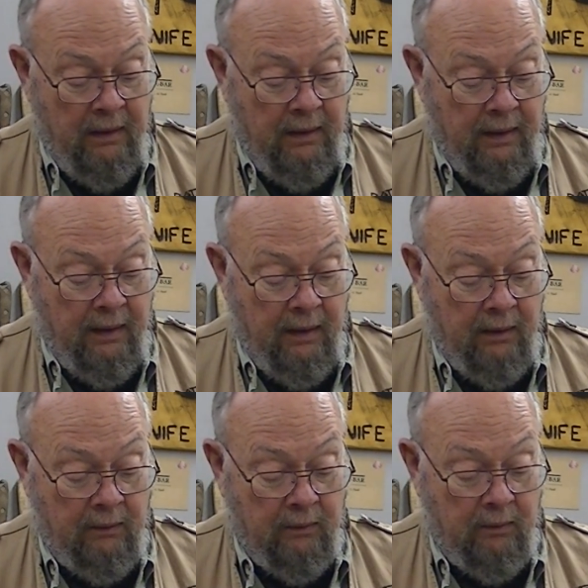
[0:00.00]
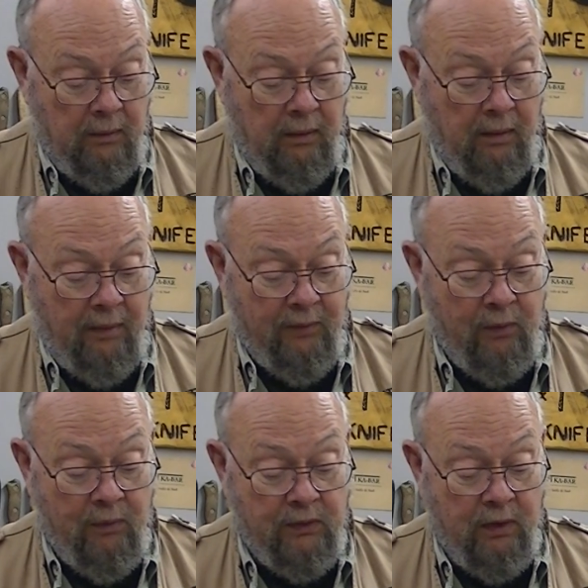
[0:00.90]
and every
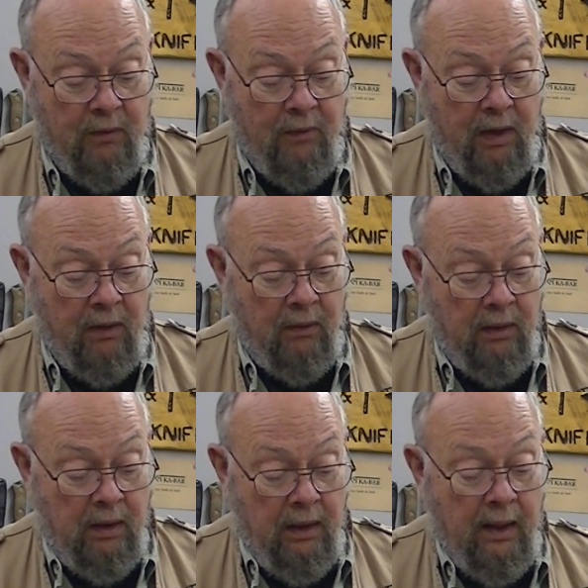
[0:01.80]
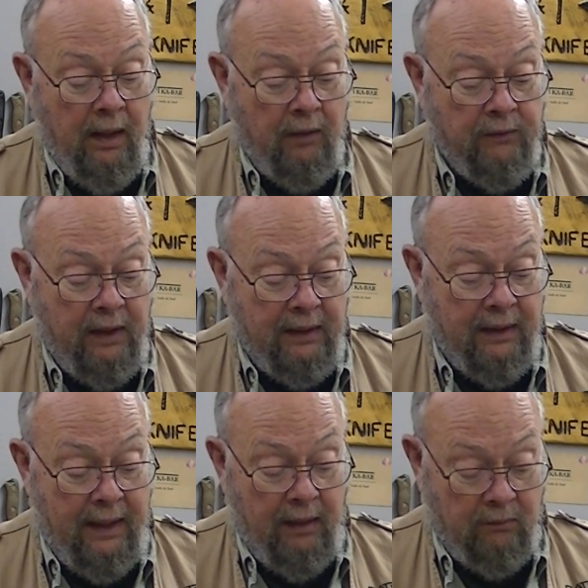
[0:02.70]
once in a while I'll take it
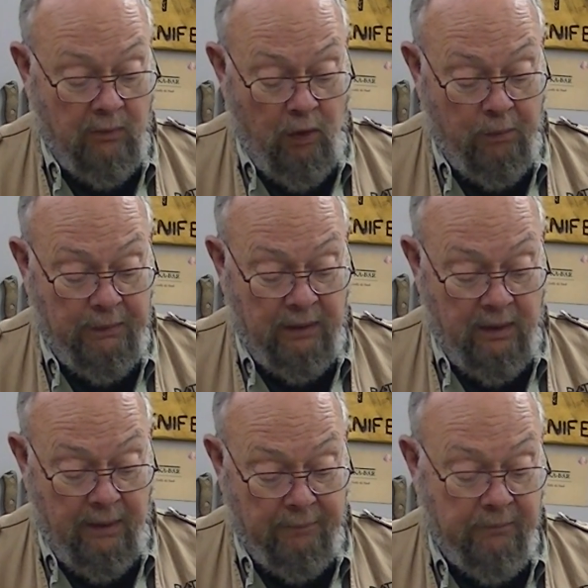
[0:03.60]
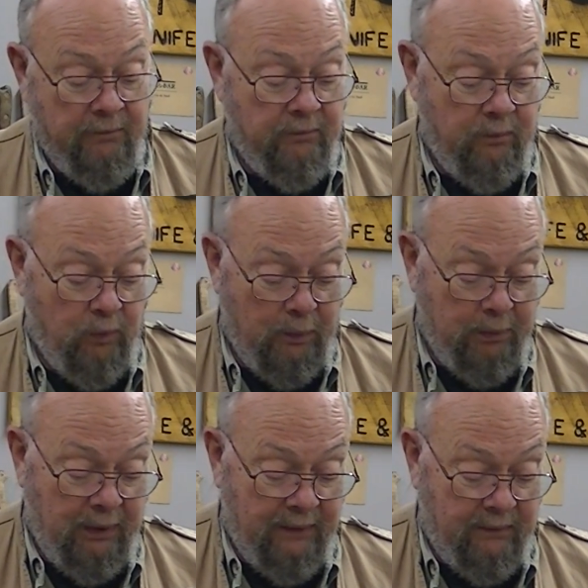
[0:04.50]
out, open it up,
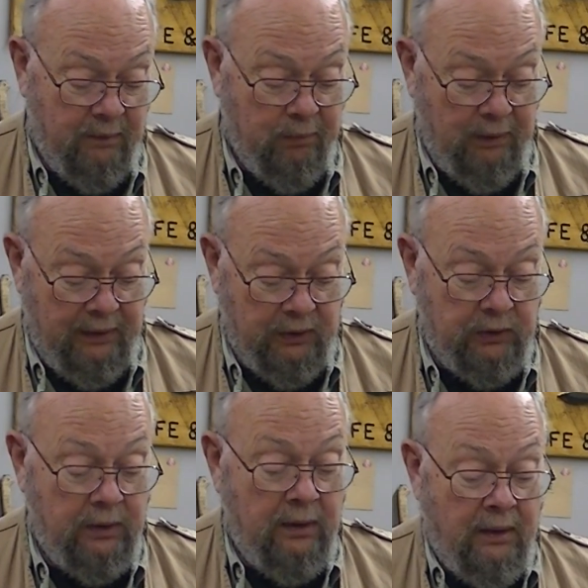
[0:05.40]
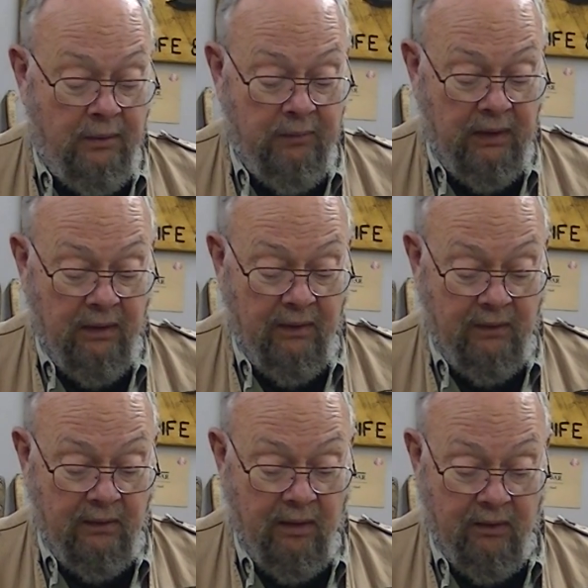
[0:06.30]
replace the bleach, because
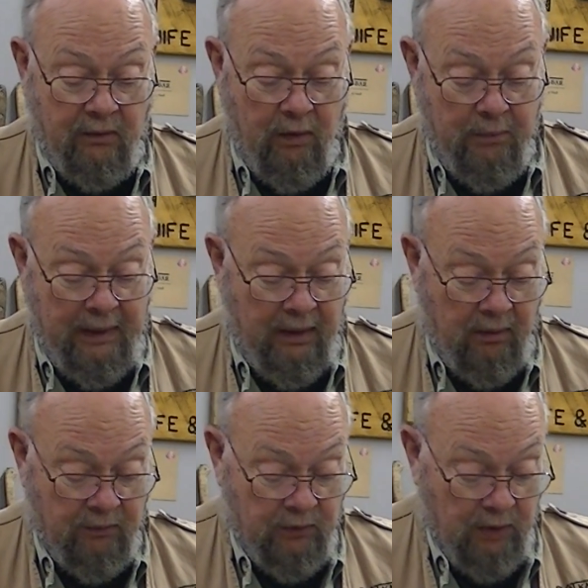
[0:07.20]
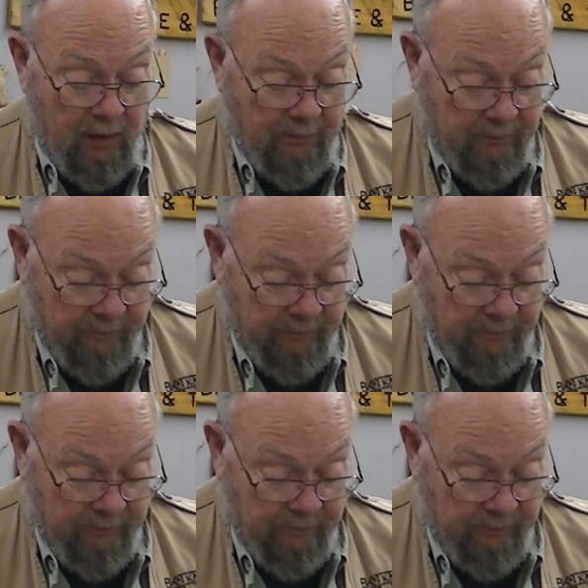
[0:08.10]
it does go bad over time.